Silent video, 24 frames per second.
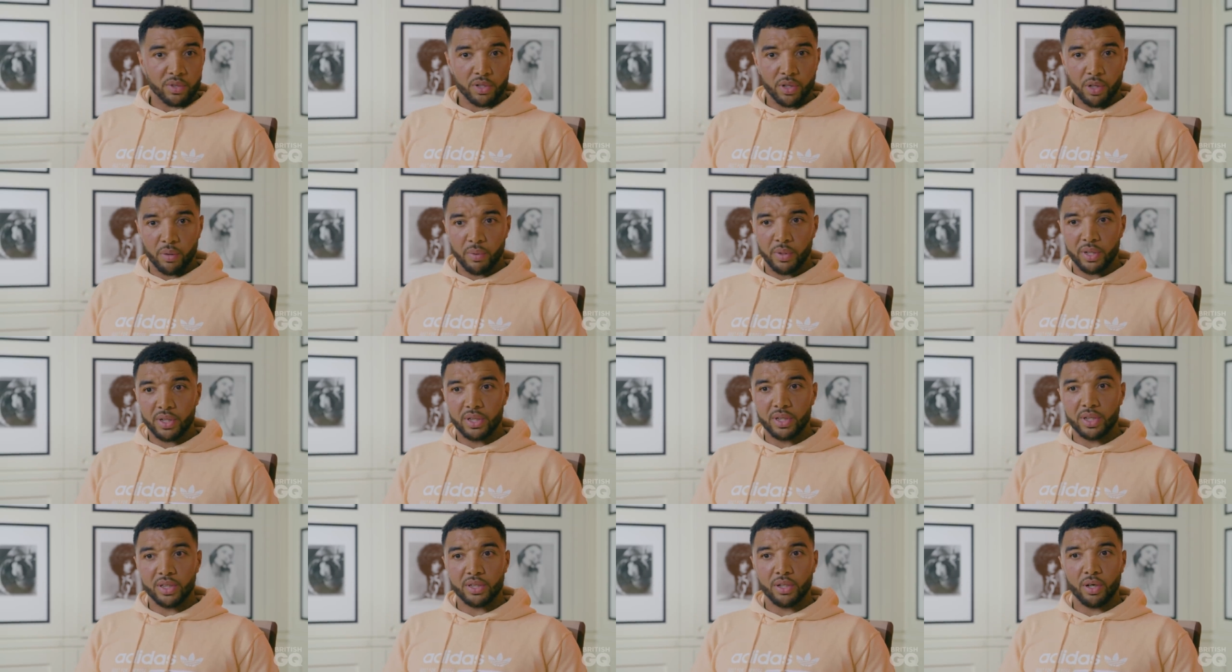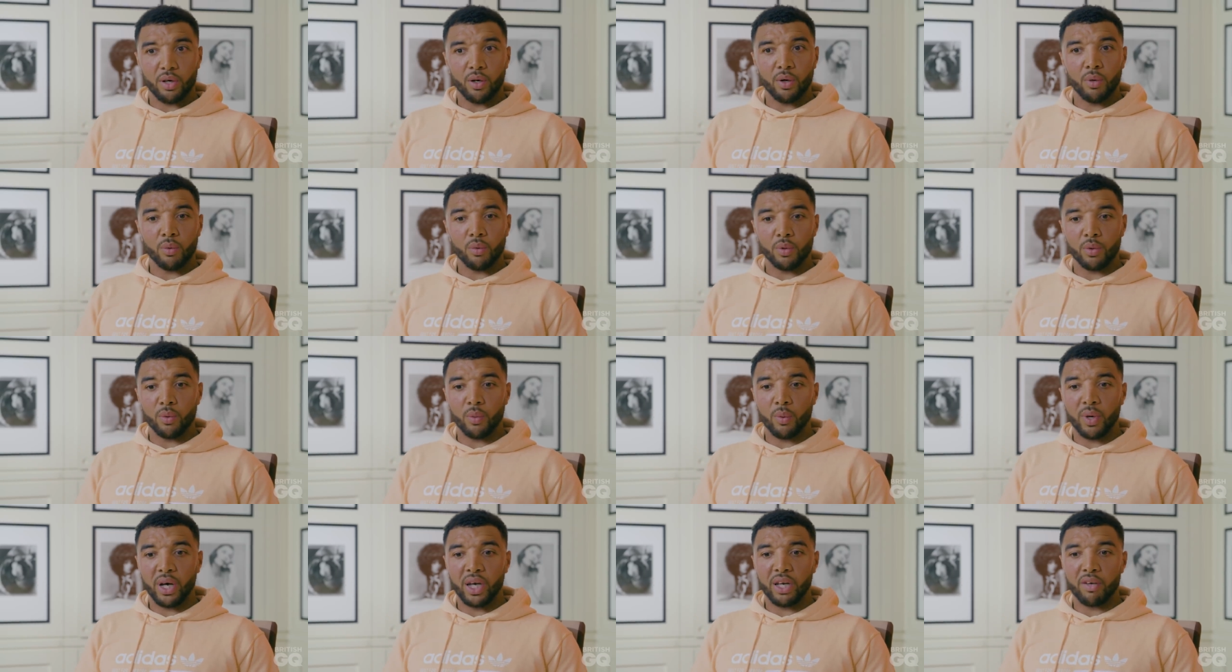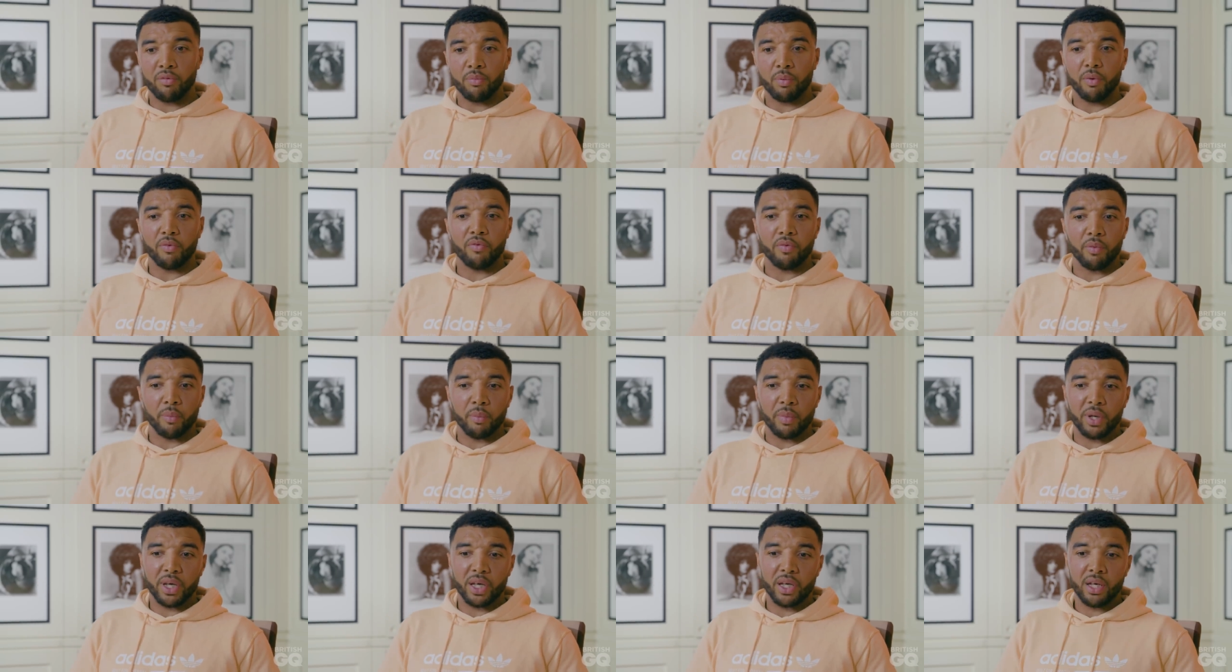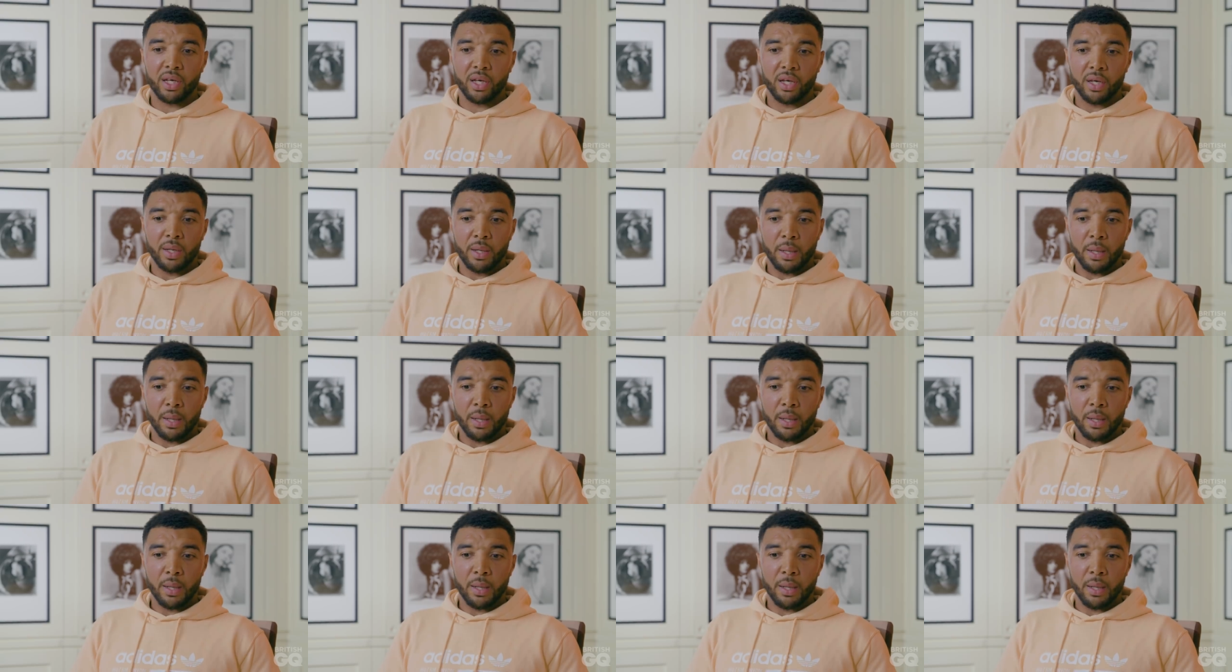So it's a whole new wave. But for me...